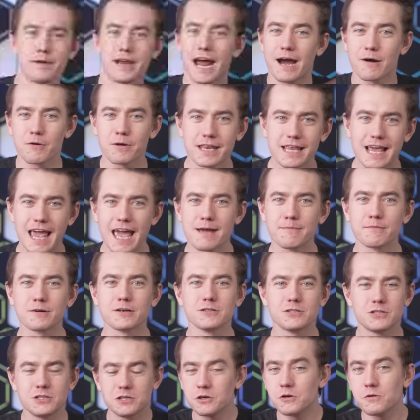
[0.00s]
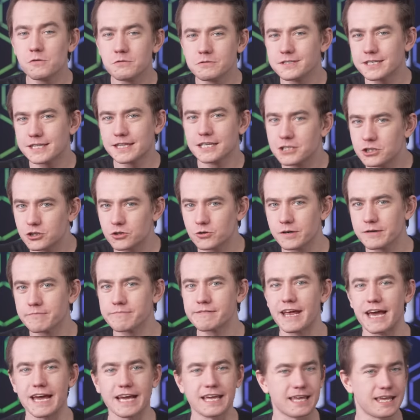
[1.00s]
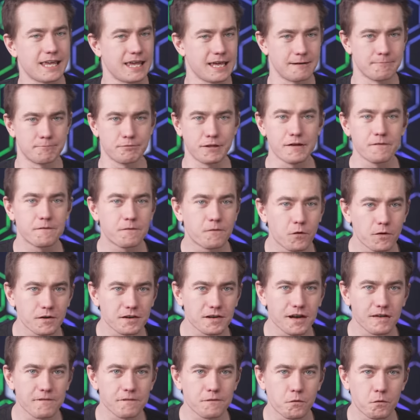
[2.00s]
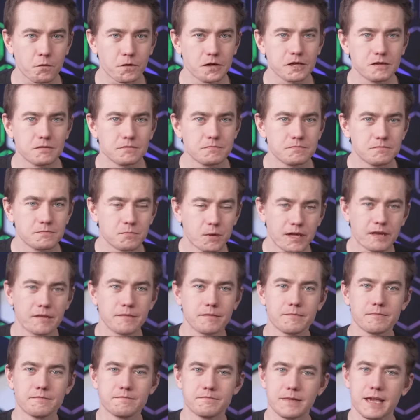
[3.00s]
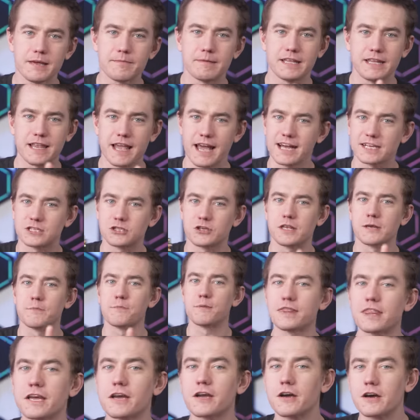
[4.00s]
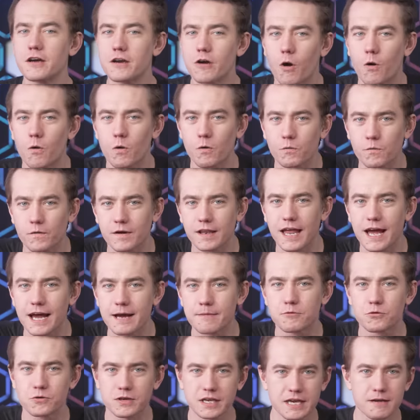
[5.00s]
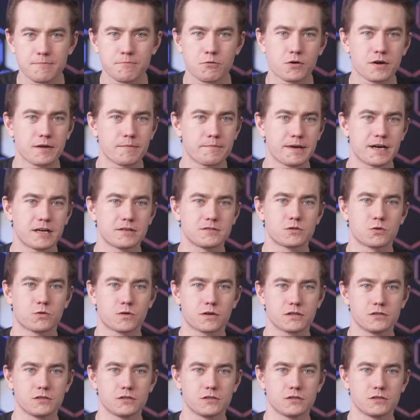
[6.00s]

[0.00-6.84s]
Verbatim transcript: But how would gamers use the Stream Deck? Can it play Fortnite for you? Well, maybe, actually, but the good old reliable keyboard and mouse or